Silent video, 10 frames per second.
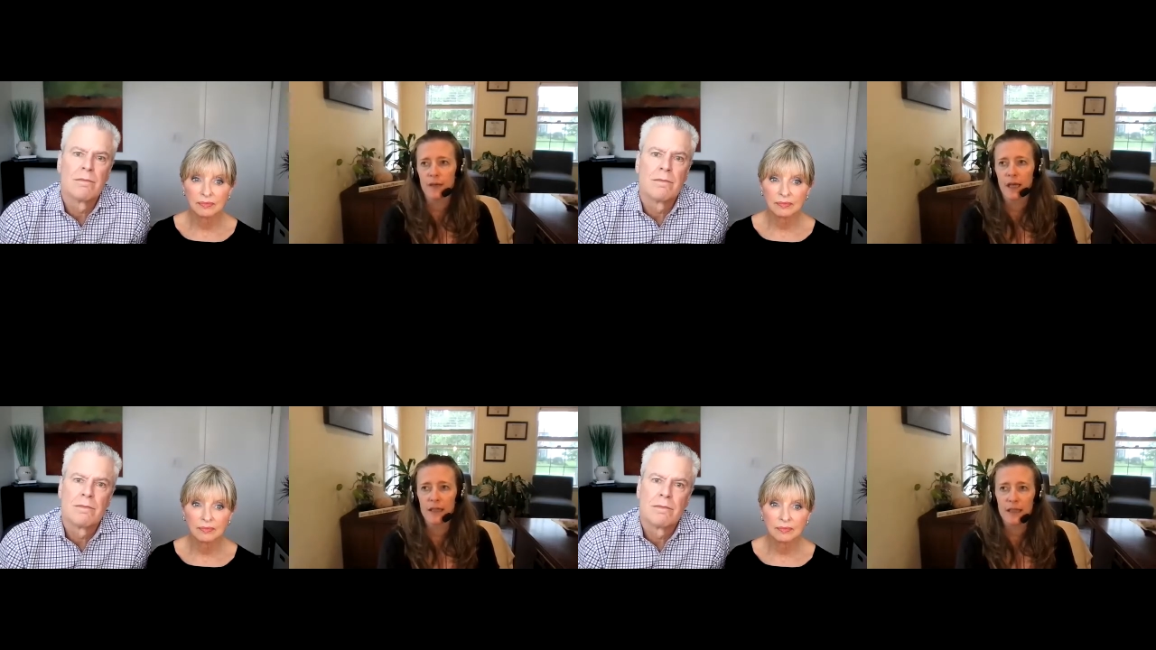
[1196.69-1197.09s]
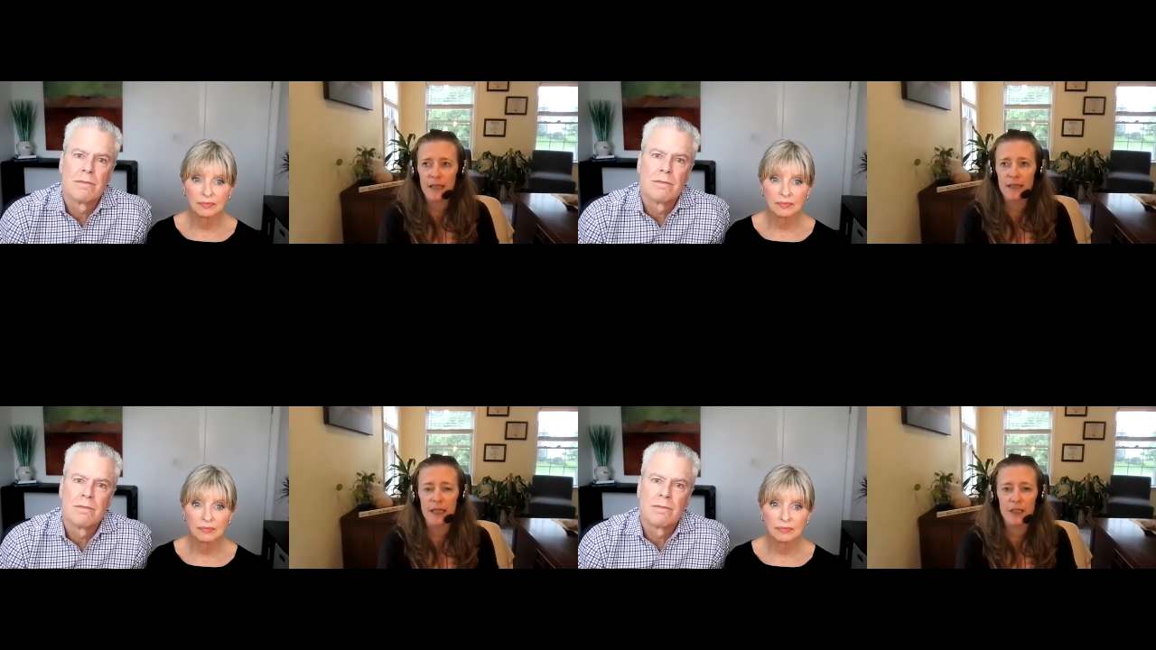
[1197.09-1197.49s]
Speaker 1: and
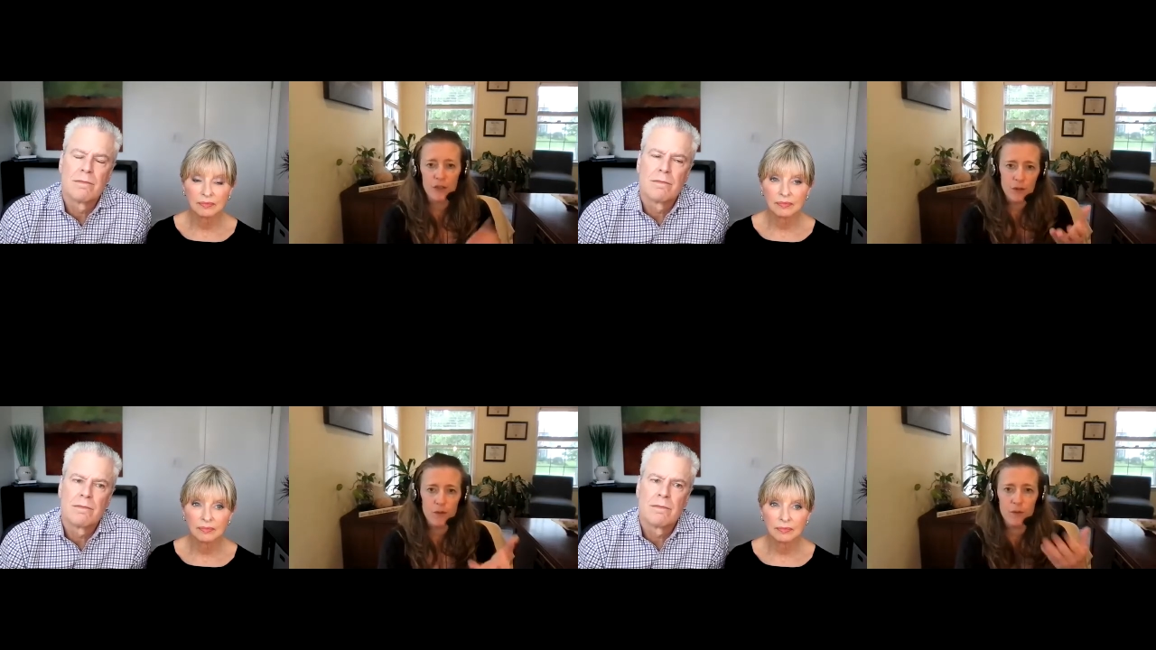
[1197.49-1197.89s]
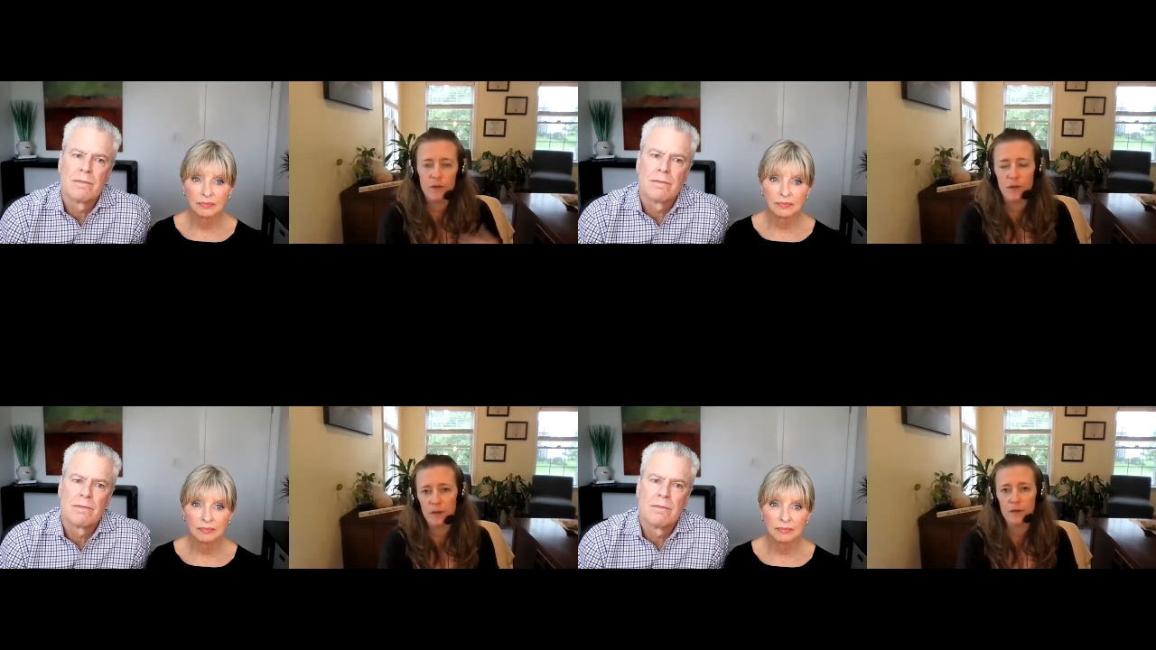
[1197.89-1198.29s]
then they do
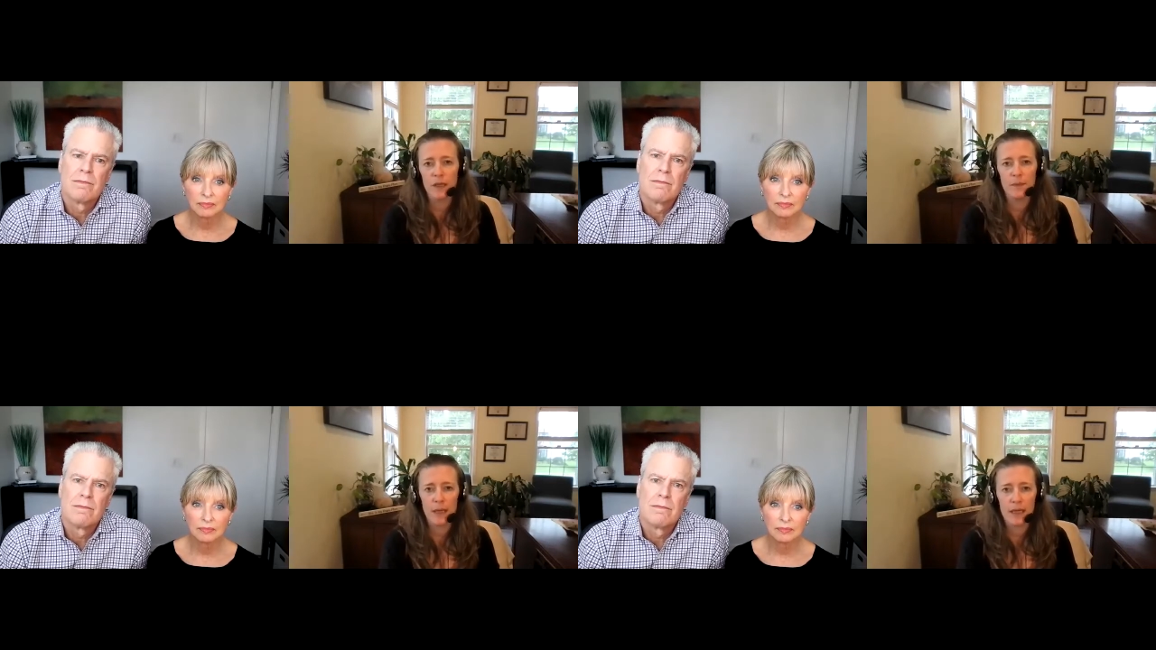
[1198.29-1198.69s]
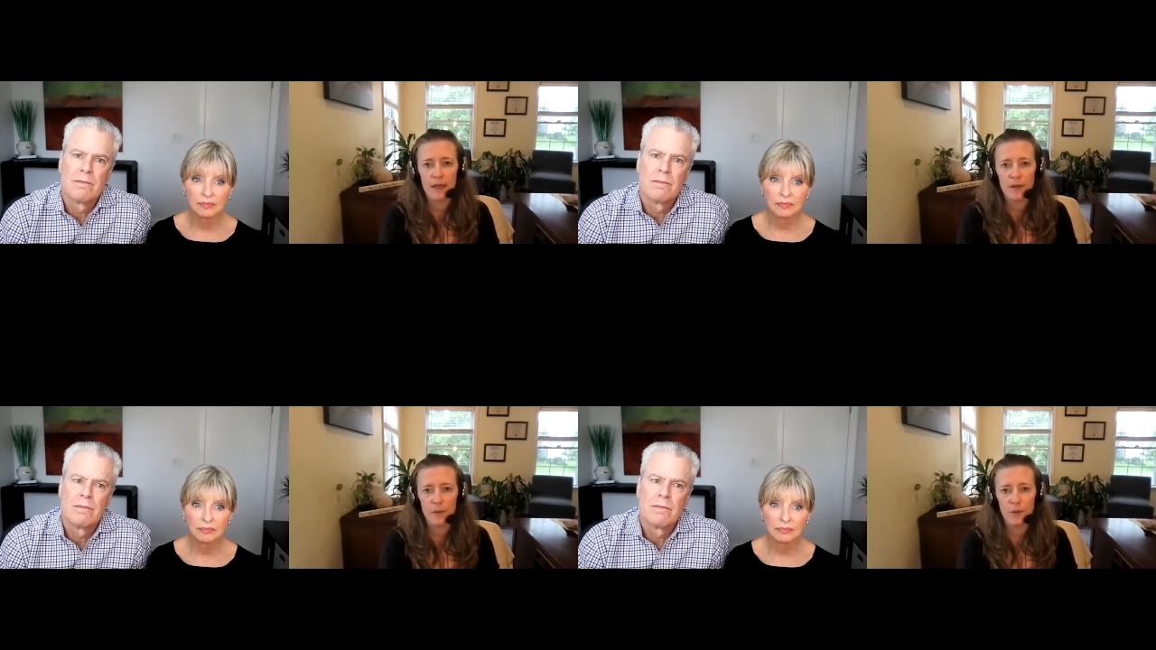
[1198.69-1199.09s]
only make
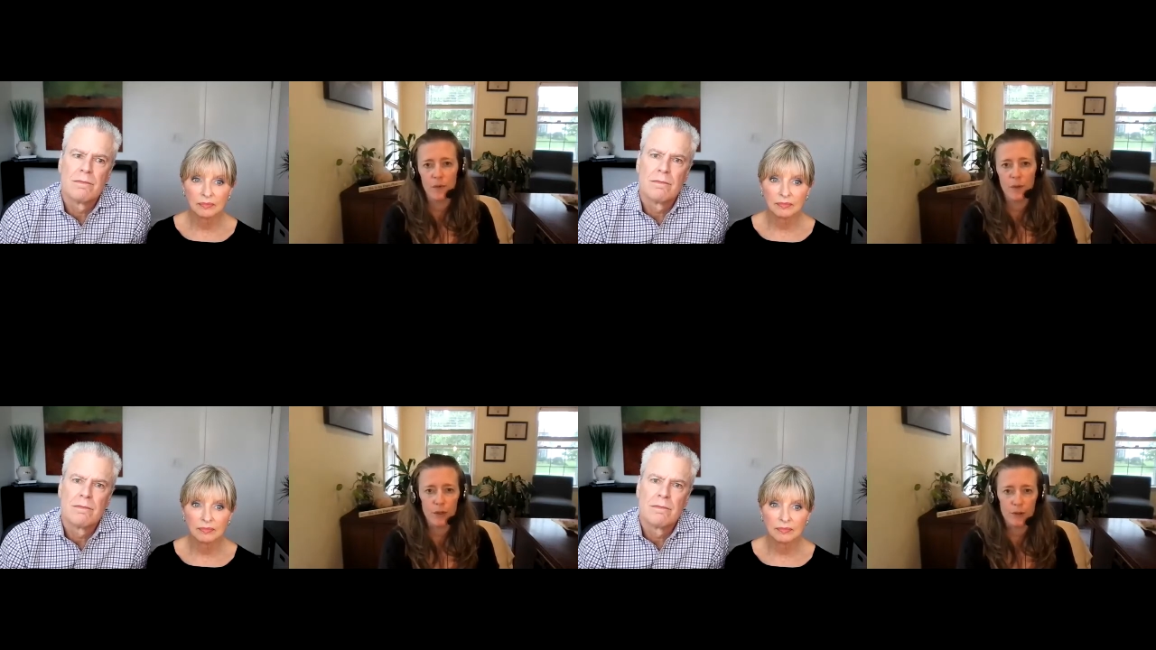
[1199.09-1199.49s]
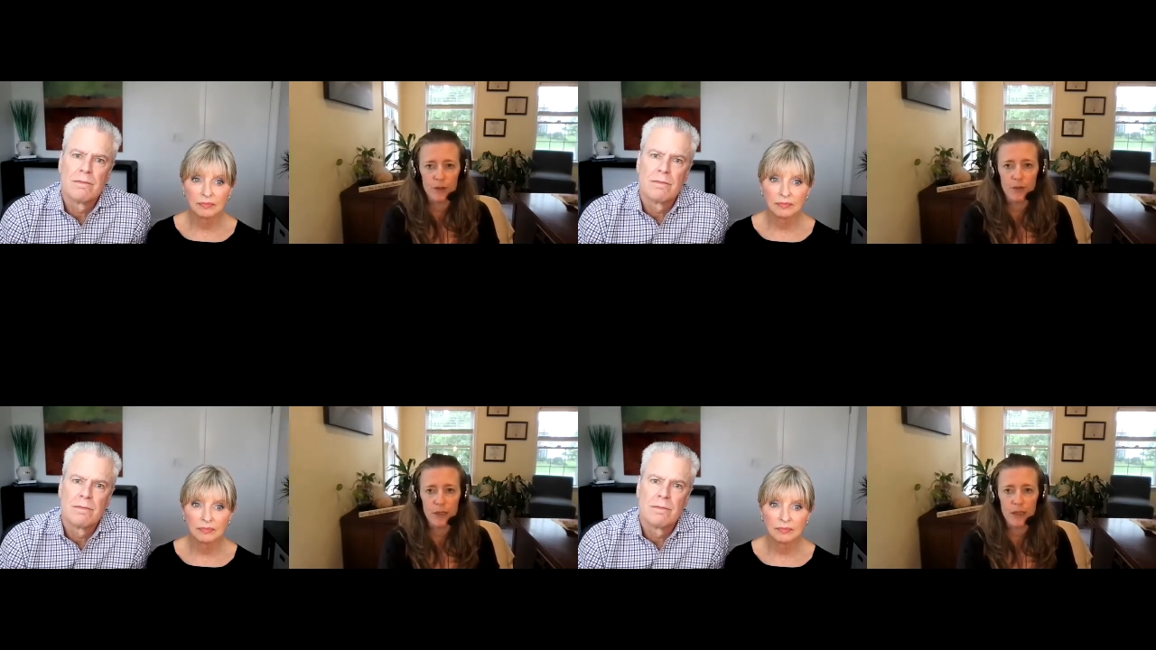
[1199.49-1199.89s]
it through one or
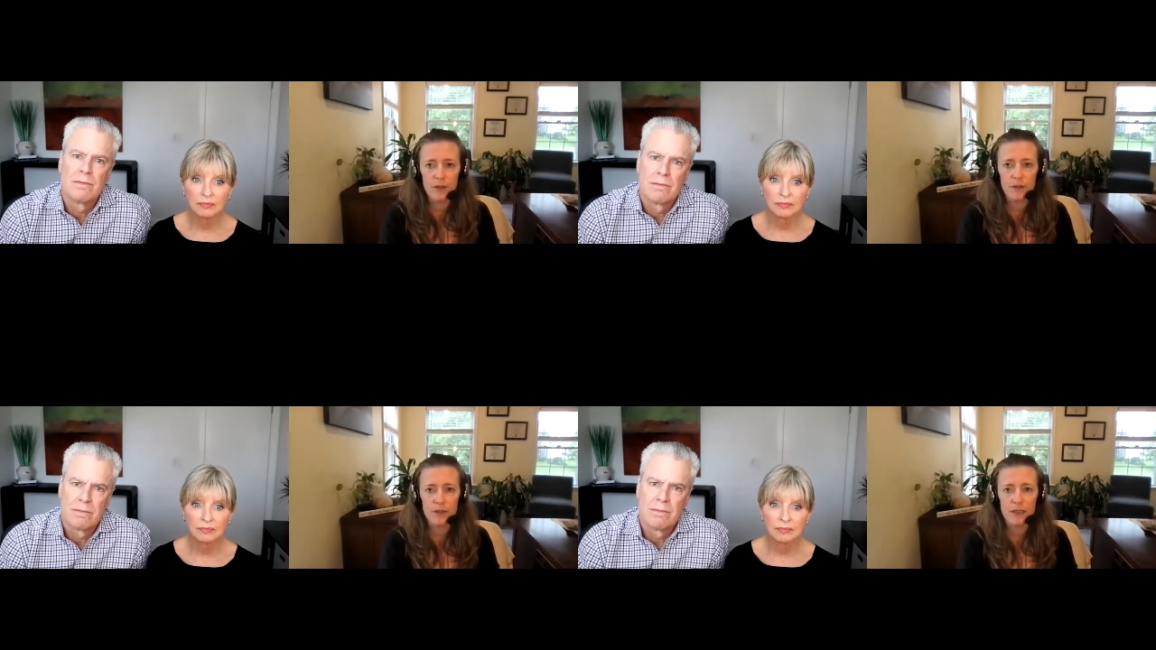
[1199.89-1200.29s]
two years,